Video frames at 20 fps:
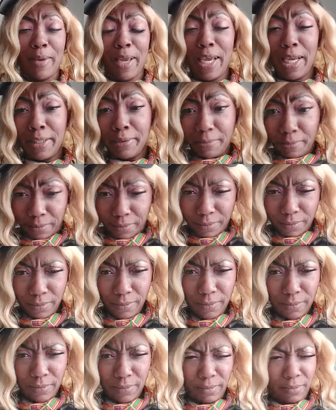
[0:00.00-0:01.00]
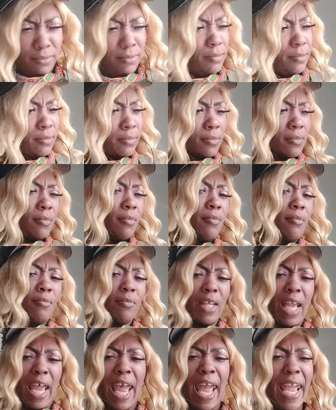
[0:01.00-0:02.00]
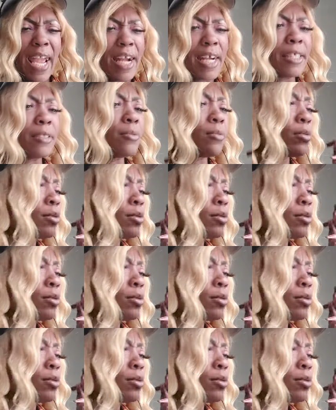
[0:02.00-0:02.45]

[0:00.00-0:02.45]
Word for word: and Air